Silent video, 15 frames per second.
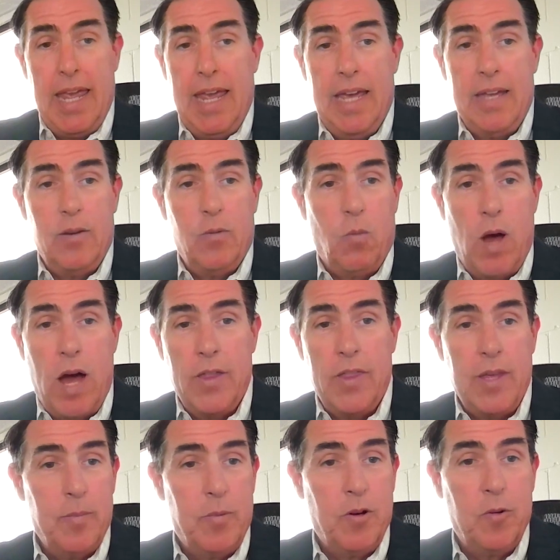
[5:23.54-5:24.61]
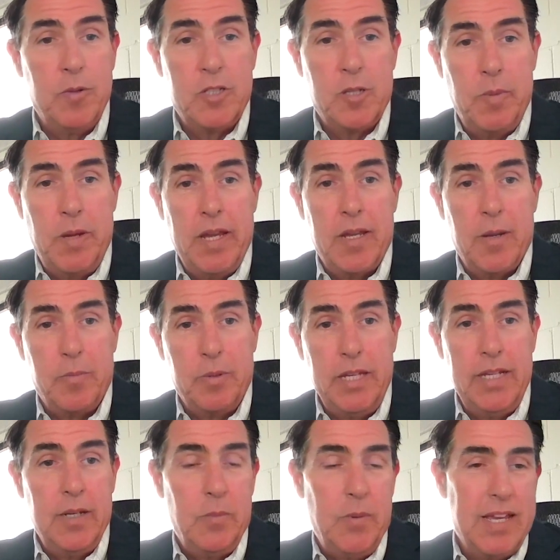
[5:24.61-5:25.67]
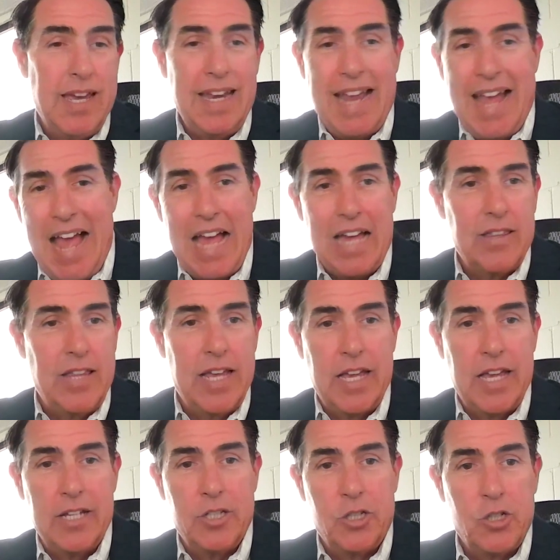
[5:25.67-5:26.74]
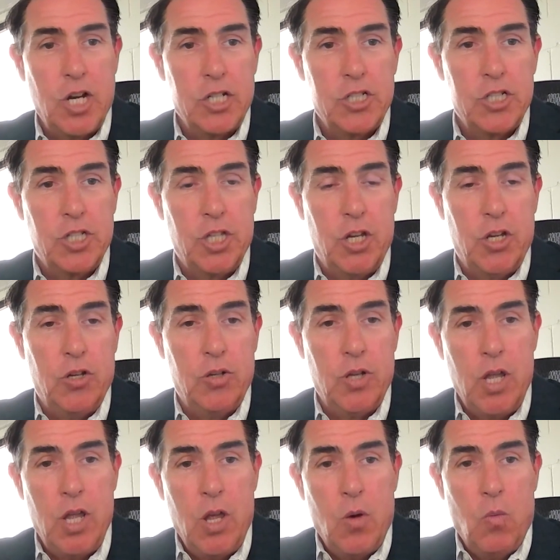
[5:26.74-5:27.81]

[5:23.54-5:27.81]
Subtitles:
And while the improvements are being completed, we kind of act like a construction loan